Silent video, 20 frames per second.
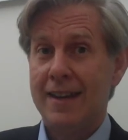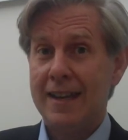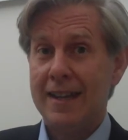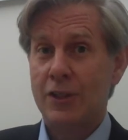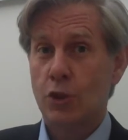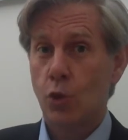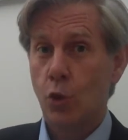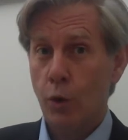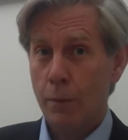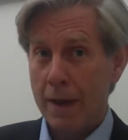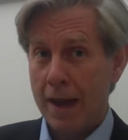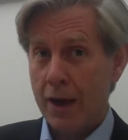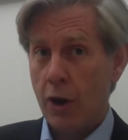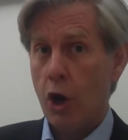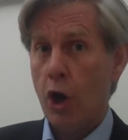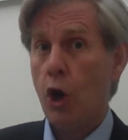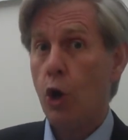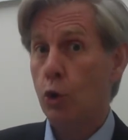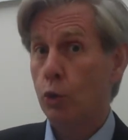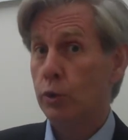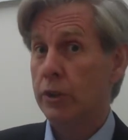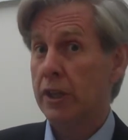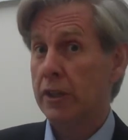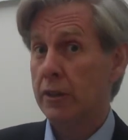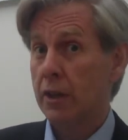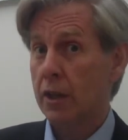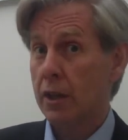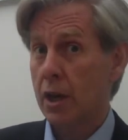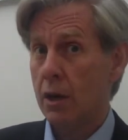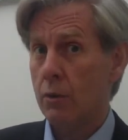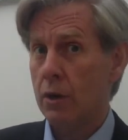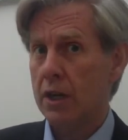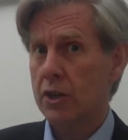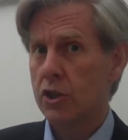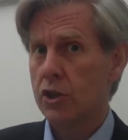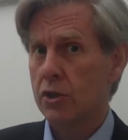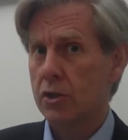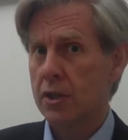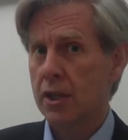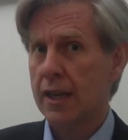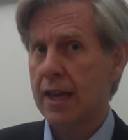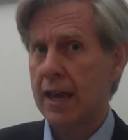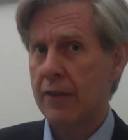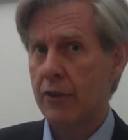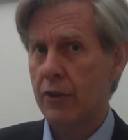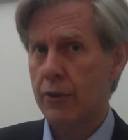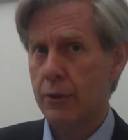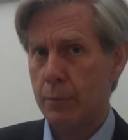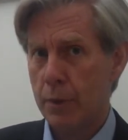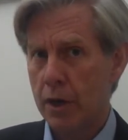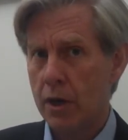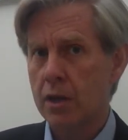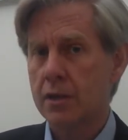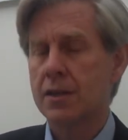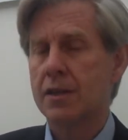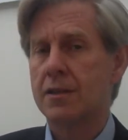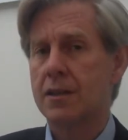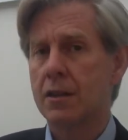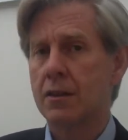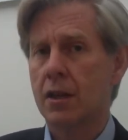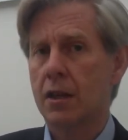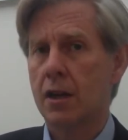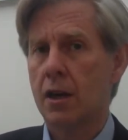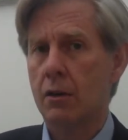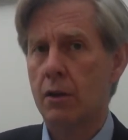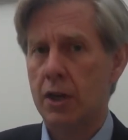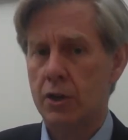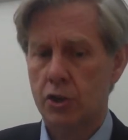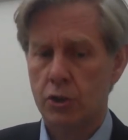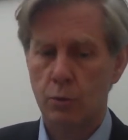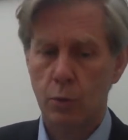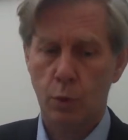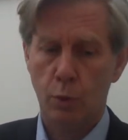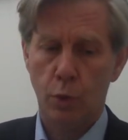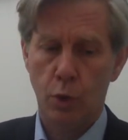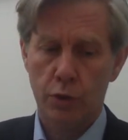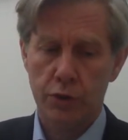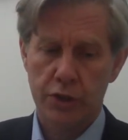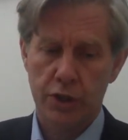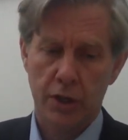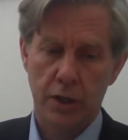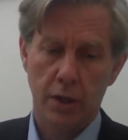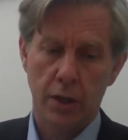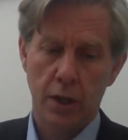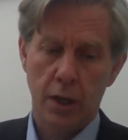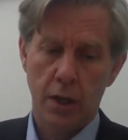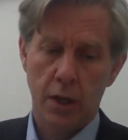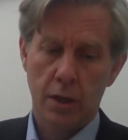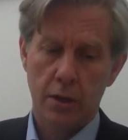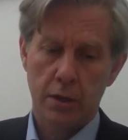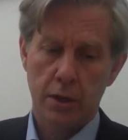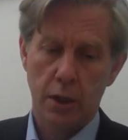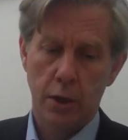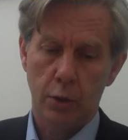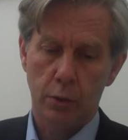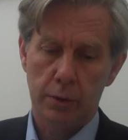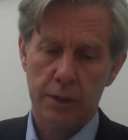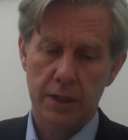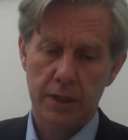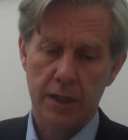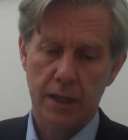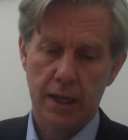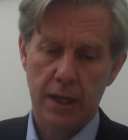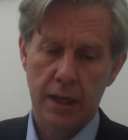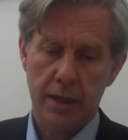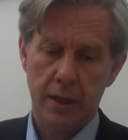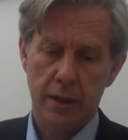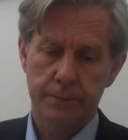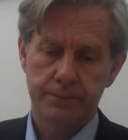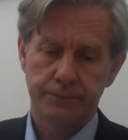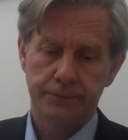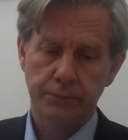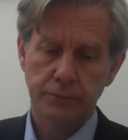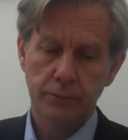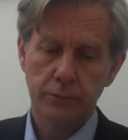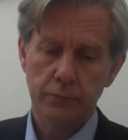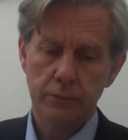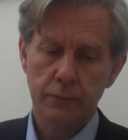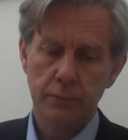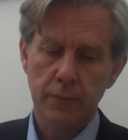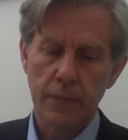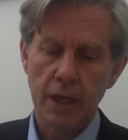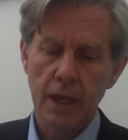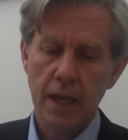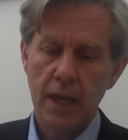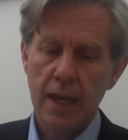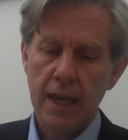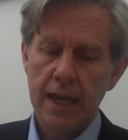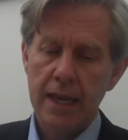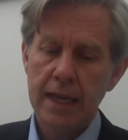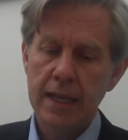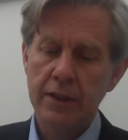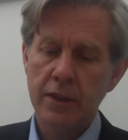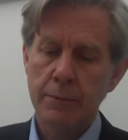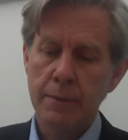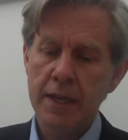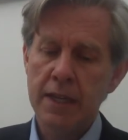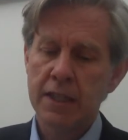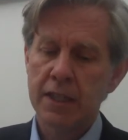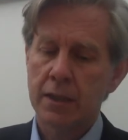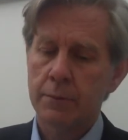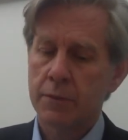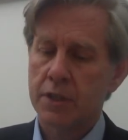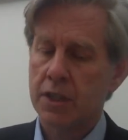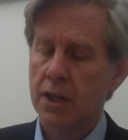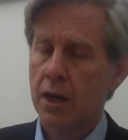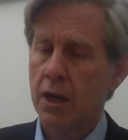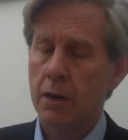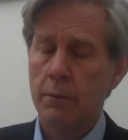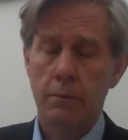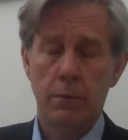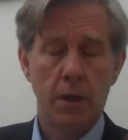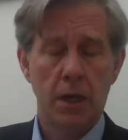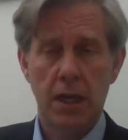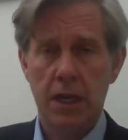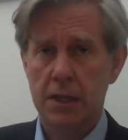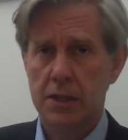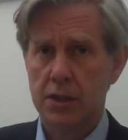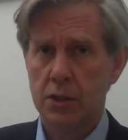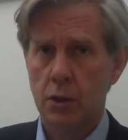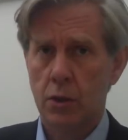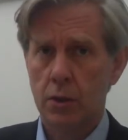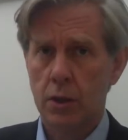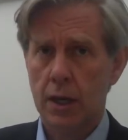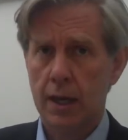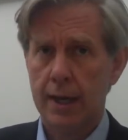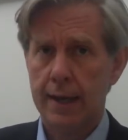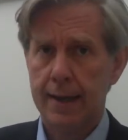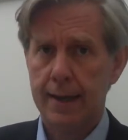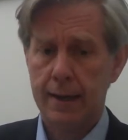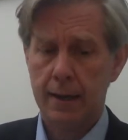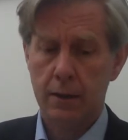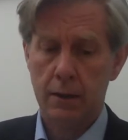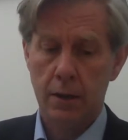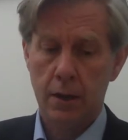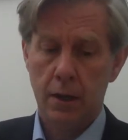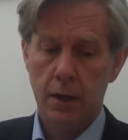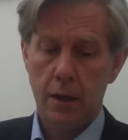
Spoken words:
it's all about holding the coalition together. The parties in the coalition will want to hold it together. In the medium term, it's not clear